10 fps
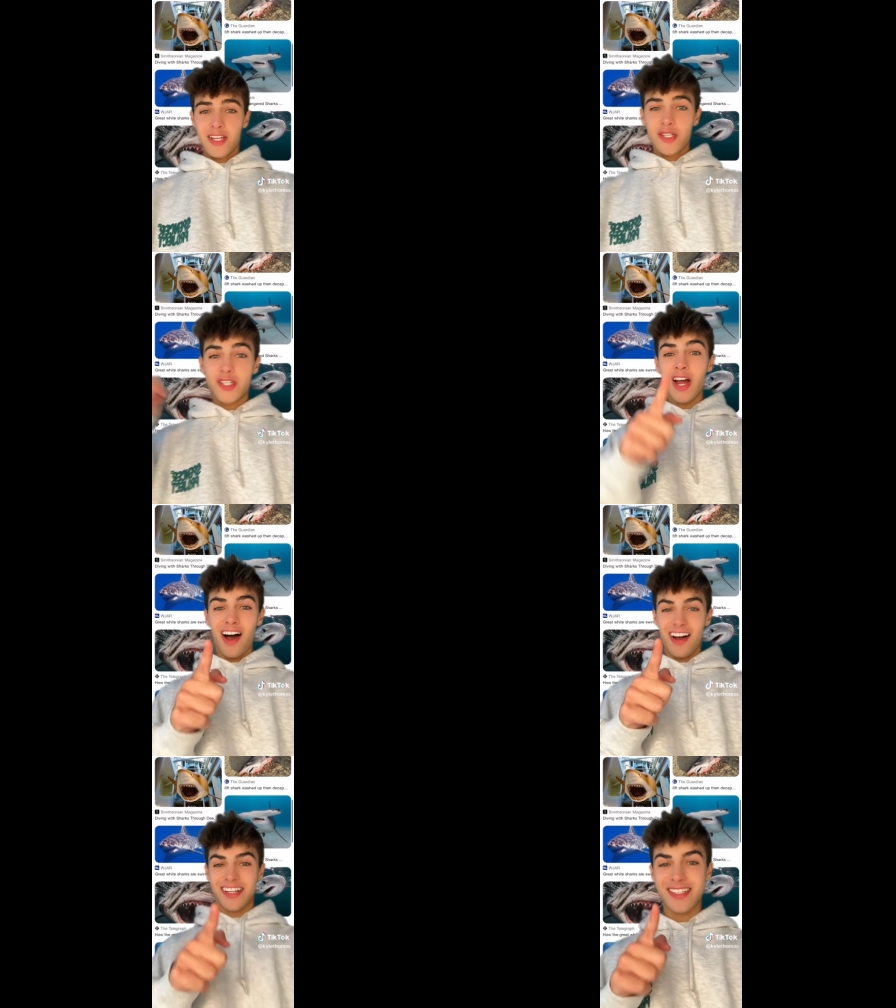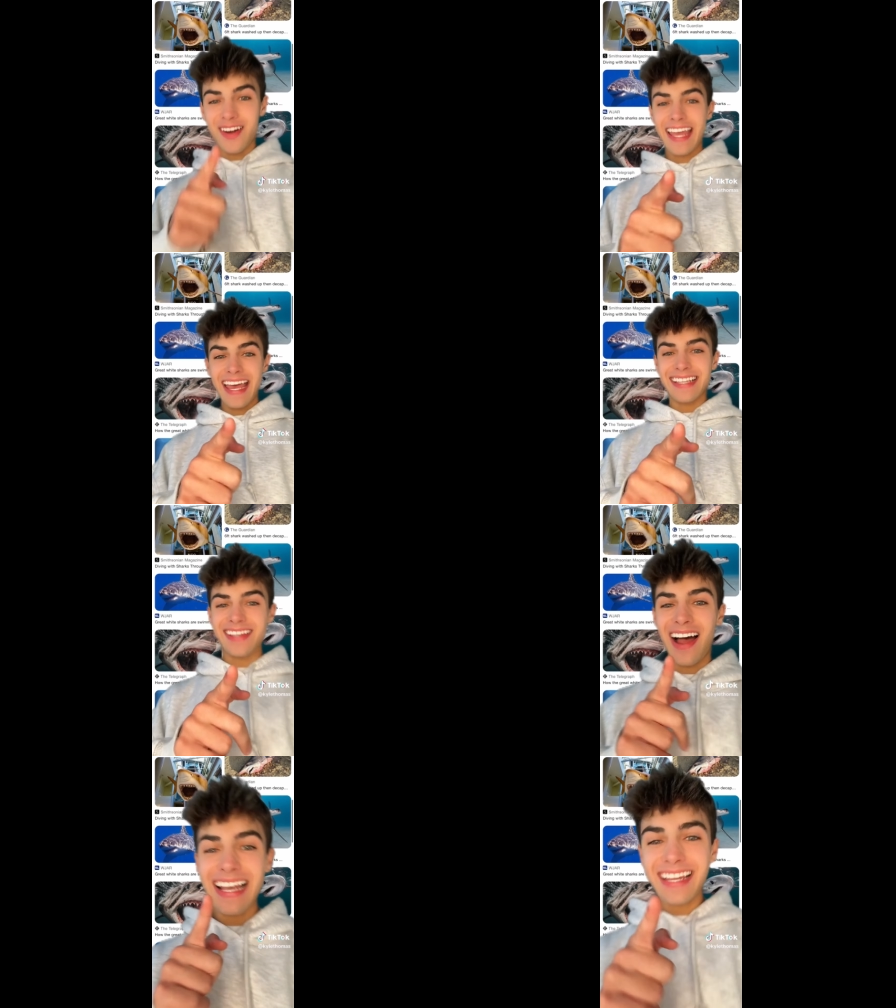Sharks. Okay,
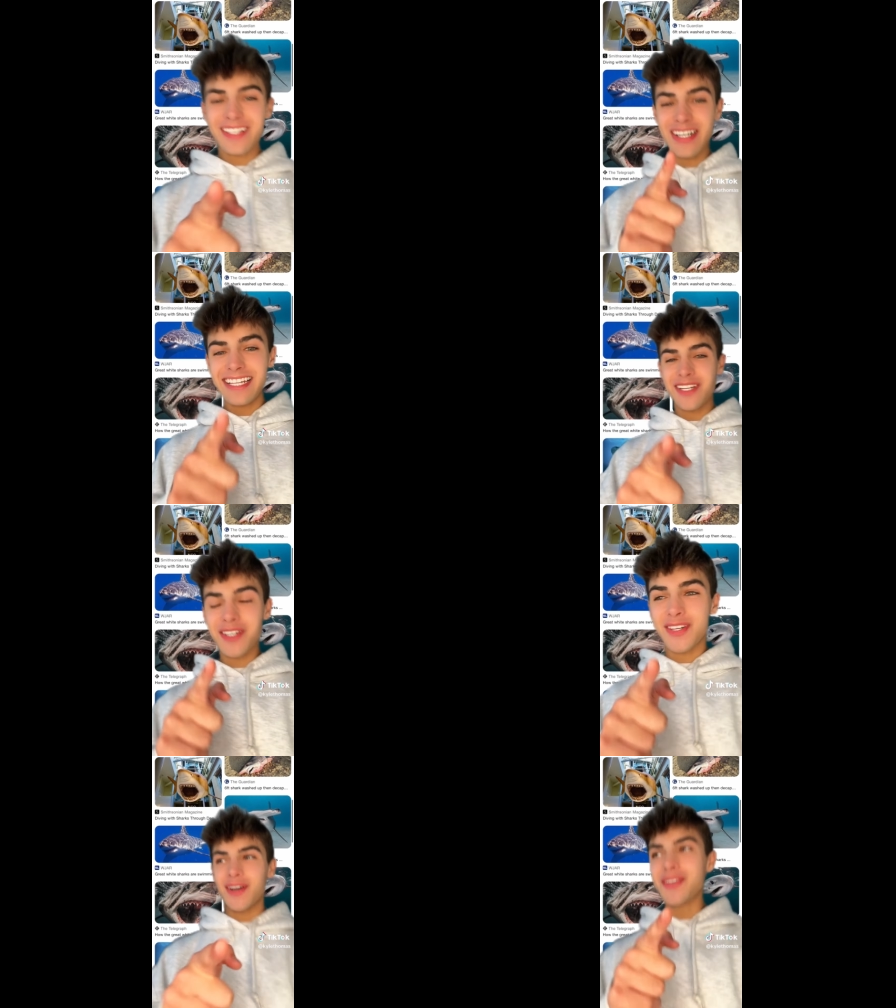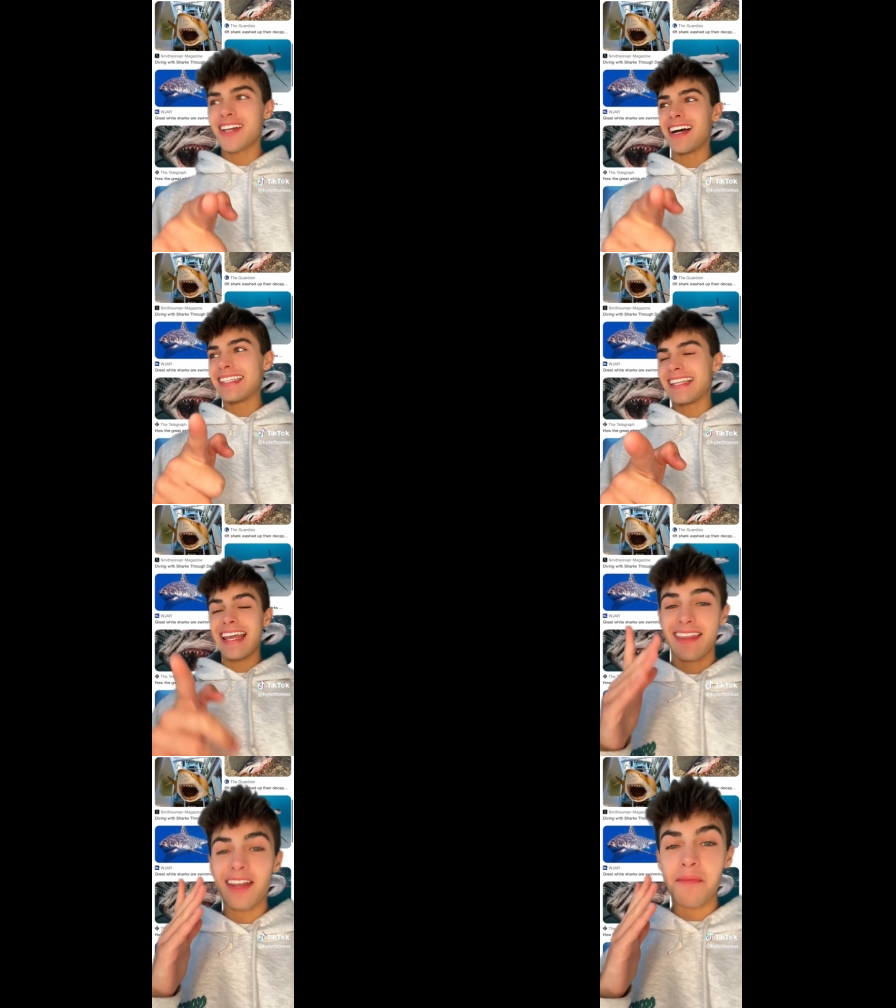so I literally just showed you guys
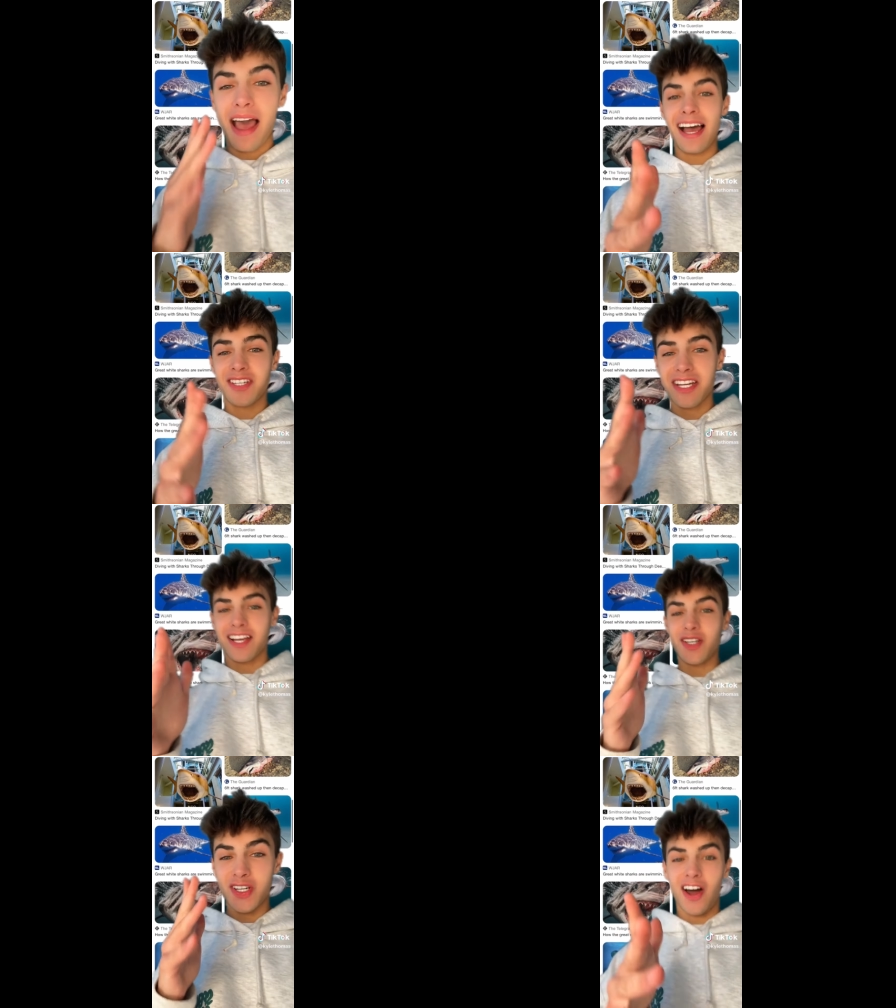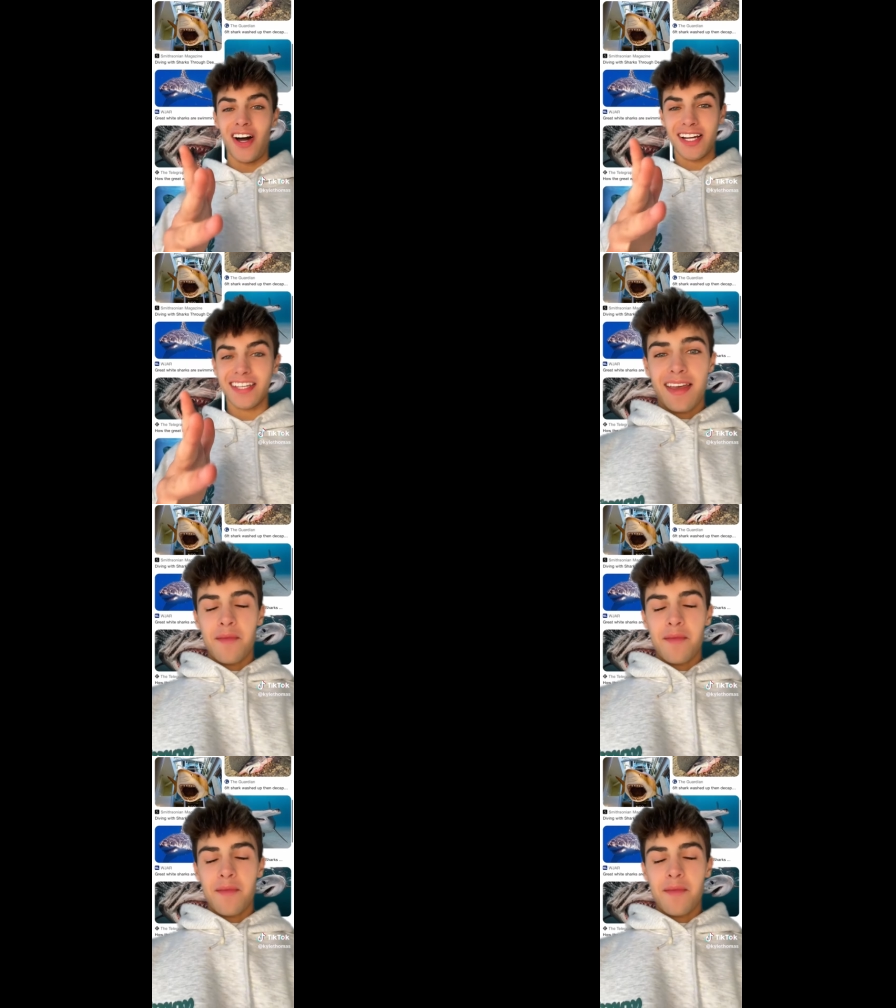today that I'm hatching a shark.